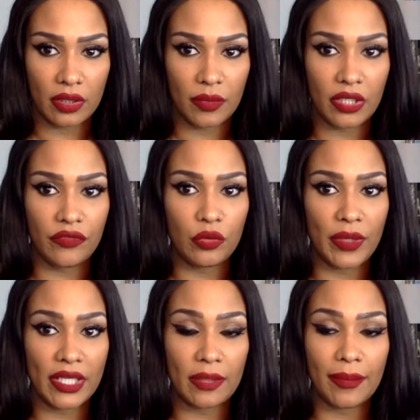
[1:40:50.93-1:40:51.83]
But if you
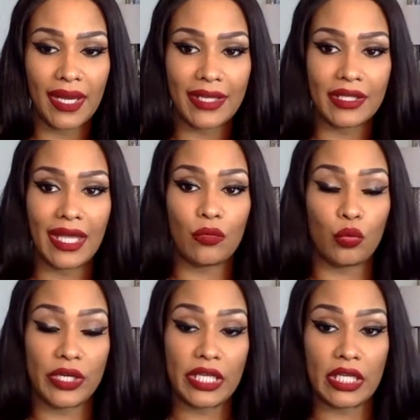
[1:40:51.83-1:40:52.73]
make him buy that
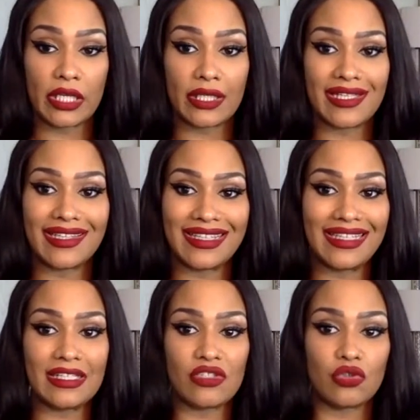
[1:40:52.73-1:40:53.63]
ring,
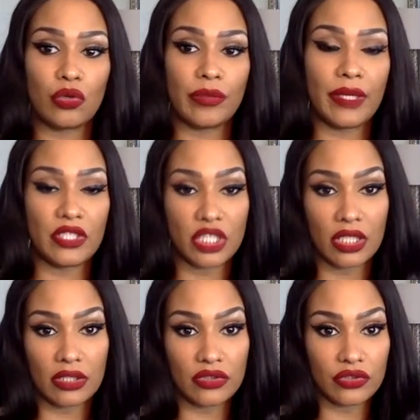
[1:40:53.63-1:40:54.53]
then the story may
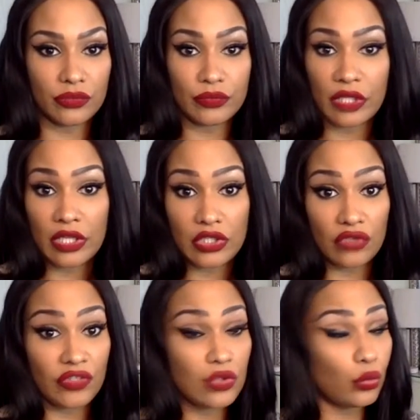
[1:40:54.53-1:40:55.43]
change. So
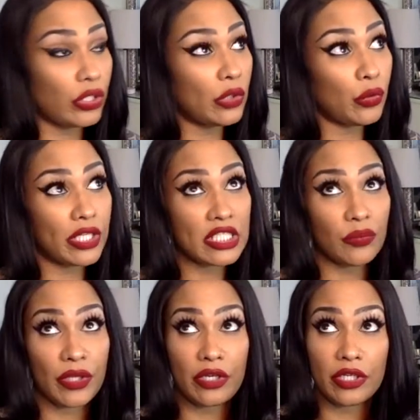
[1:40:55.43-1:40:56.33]
if he really wants
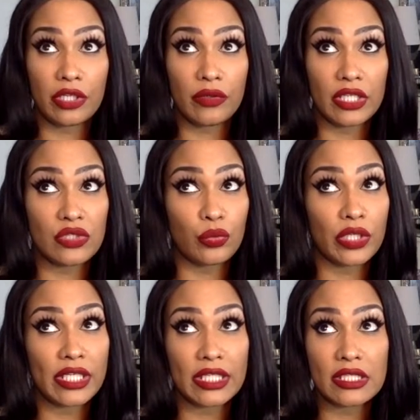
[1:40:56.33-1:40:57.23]
to marry you and he's
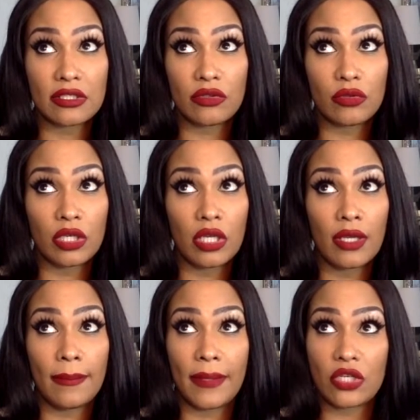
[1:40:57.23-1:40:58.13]
really into you,
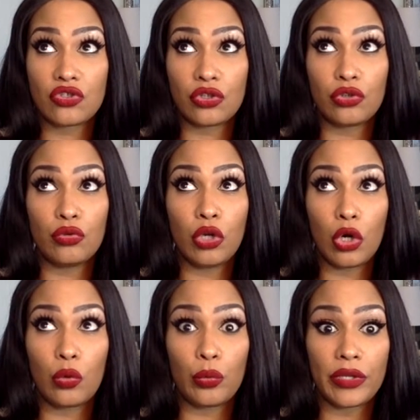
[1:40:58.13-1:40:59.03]
make sure you
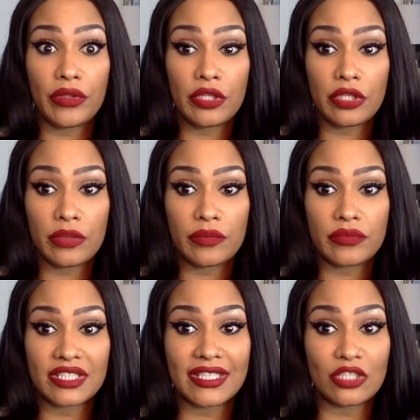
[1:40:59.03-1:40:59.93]
go with him
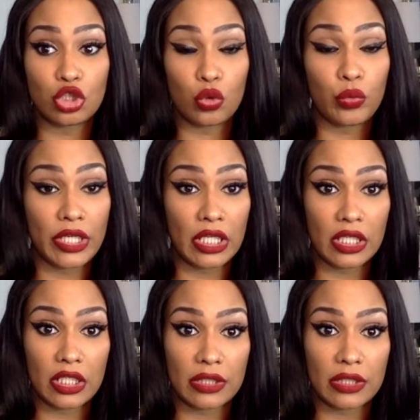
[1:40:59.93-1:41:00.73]
to get your ring.